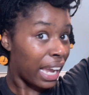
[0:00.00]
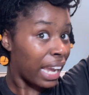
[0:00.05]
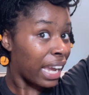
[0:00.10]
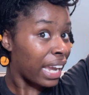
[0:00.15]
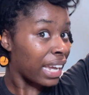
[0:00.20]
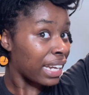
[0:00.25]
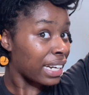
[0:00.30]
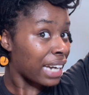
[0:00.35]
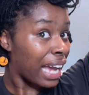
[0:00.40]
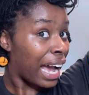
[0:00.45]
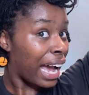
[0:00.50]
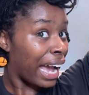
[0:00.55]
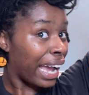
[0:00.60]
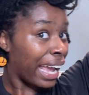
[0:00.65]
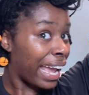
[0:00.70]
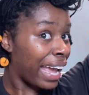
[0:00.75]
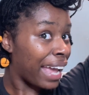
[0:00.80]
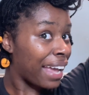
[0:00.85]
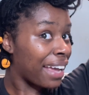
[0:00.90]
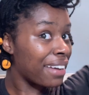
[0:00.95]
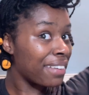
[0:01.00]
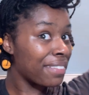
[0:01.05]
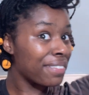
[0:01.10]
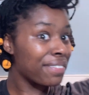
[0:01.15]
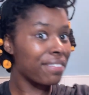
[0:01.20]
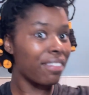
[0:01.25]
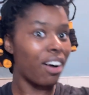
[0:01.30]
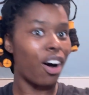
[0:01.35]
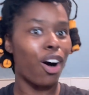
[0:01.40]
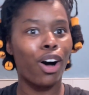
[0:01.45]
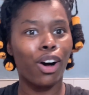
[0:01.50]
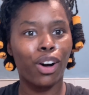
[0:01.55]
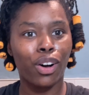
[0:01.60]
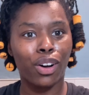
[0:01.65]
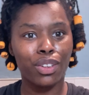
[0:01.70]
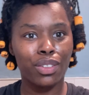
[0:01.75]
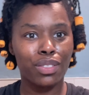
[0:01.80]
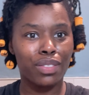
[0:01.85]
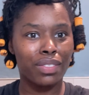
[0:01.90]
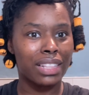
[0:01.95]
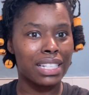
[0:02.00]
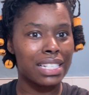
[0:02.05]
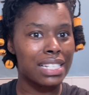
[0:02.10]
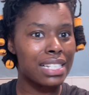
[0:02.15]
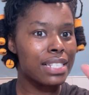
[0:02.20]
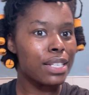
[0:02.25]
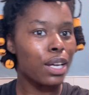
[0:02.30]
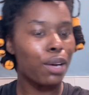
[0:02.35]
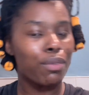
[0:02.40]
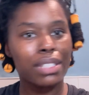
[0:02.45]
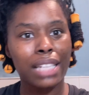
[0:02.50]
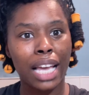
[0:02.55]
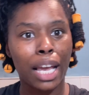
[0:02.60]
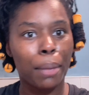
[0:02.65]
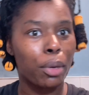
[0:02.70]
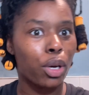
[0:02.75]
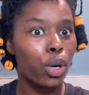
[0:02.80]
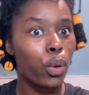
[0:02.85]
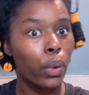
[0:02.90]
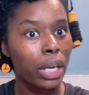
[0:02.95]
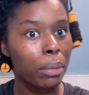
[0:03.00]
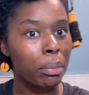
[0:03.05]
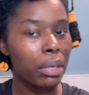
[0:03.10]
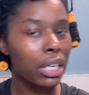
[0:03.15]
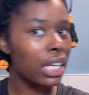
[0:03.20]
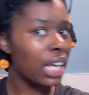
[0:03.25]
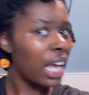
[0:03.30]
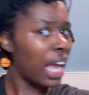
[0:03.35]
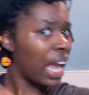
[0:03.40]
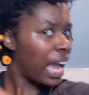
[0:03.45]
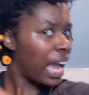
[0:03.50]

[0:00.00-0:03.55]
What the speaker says: And I have all the self-tape equipment.